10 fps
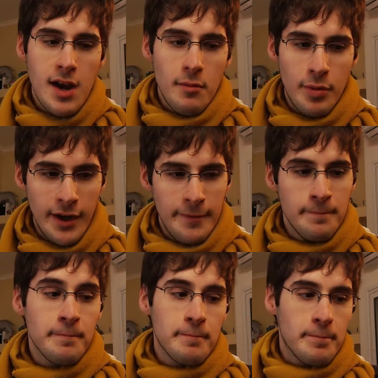But
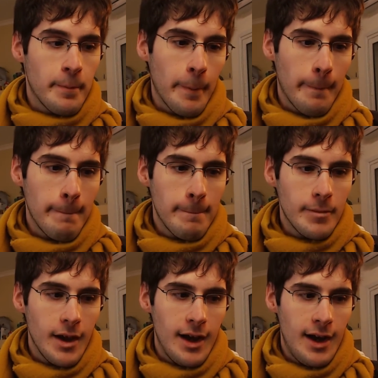
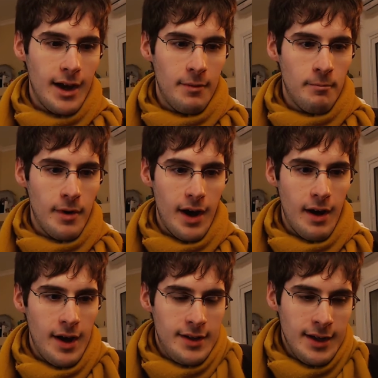um,
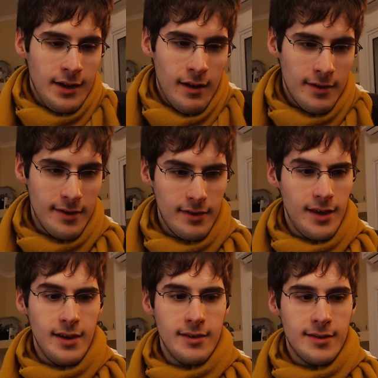I did a lot of
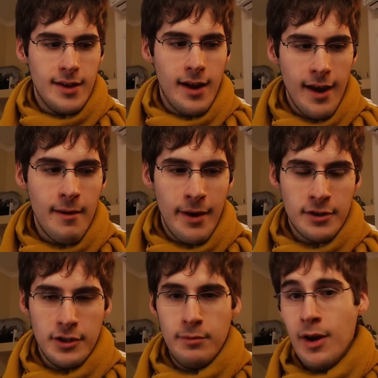things that I am
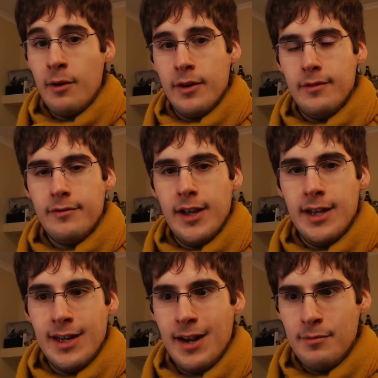actually proud of,
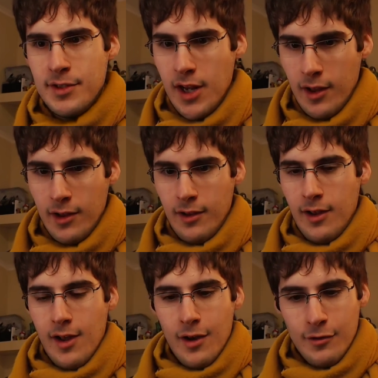and I'm still
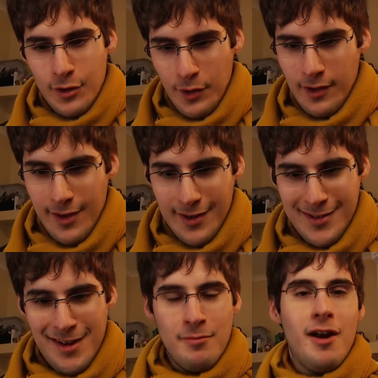doing things
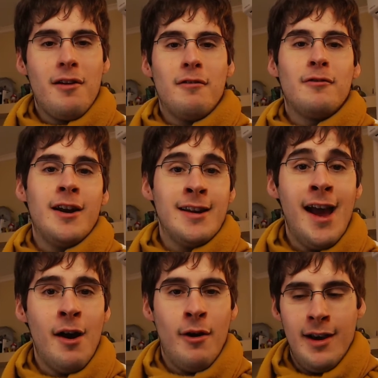that I'm proud of right
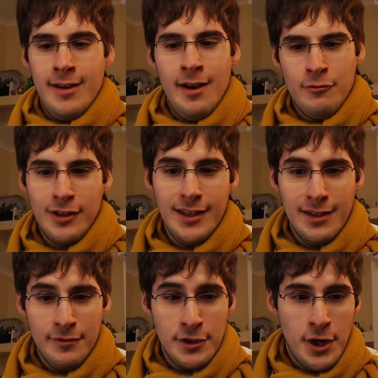now. I, I really
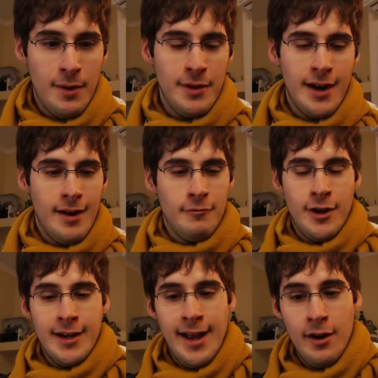love the job that I have
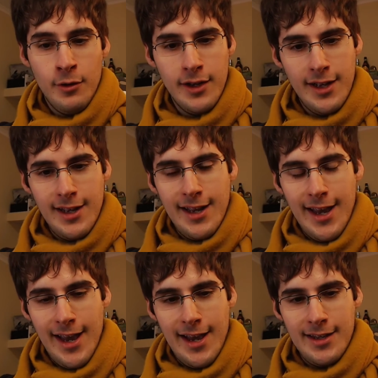right now,
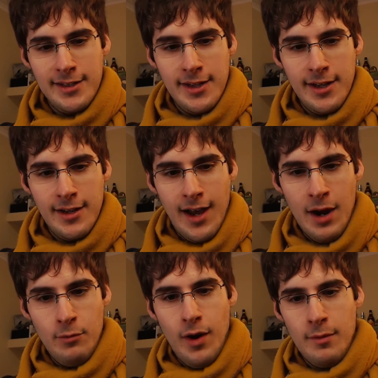and uh, I,
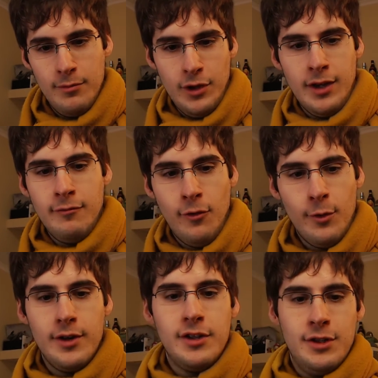I'm looking
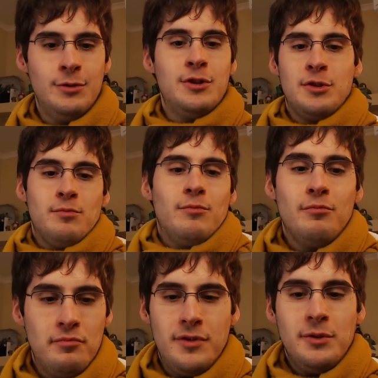forward to just
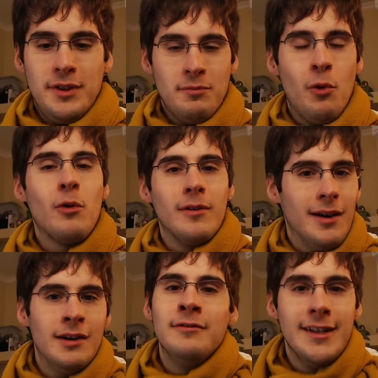doing more
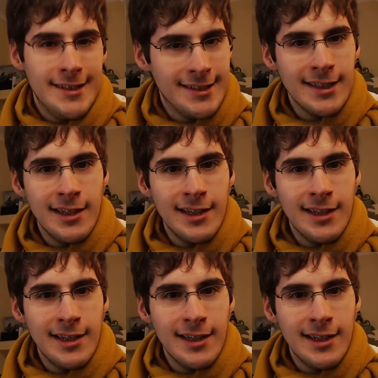of it.